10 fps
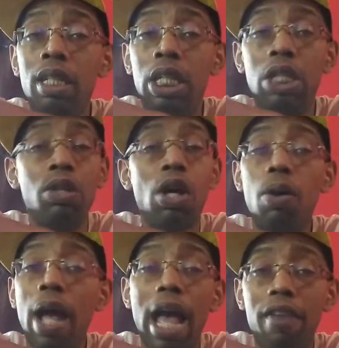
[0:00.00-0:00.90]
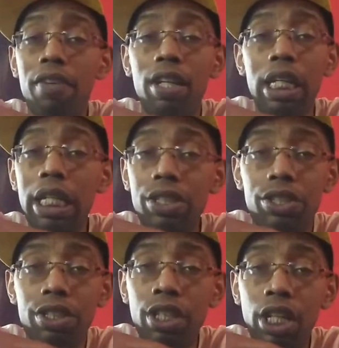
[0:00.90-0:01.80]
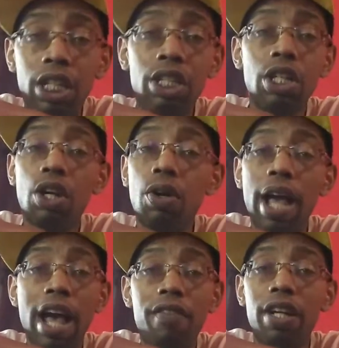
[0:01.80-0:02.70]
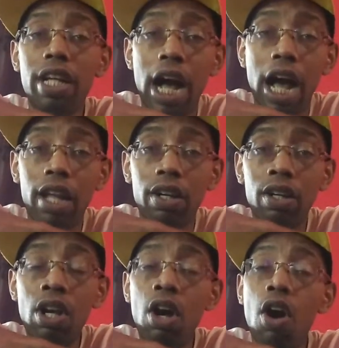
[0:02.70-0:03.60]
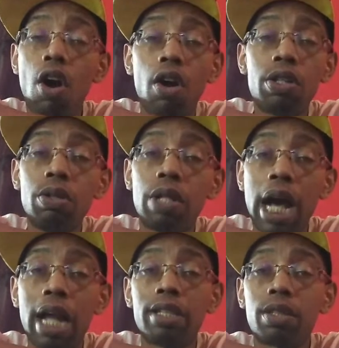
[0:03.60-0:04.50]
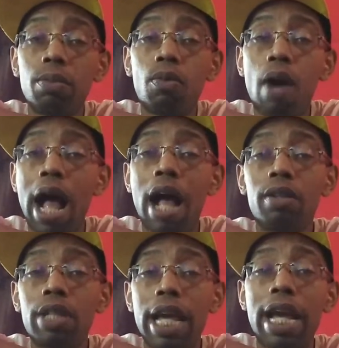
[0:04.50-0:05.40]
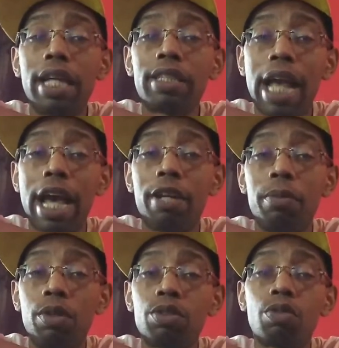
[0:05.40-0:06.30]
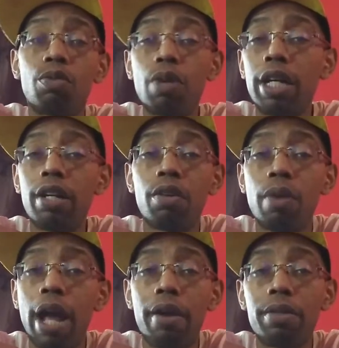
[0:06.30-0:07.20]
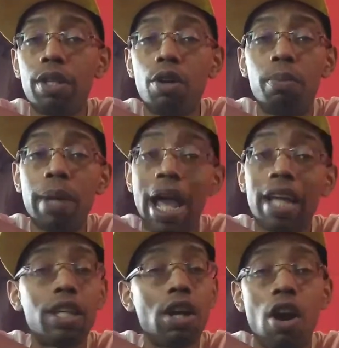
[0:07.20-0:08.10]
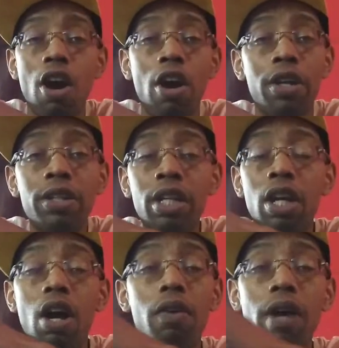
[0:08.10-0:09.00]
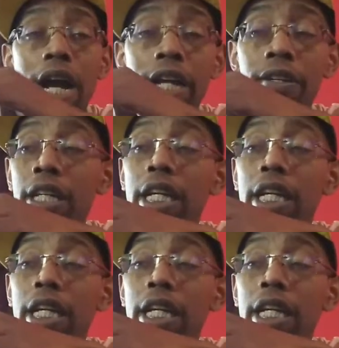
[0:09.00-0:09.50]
You don't have a leash. You don't have a collar. All you got is some wild ass animals running around your backyard. All right?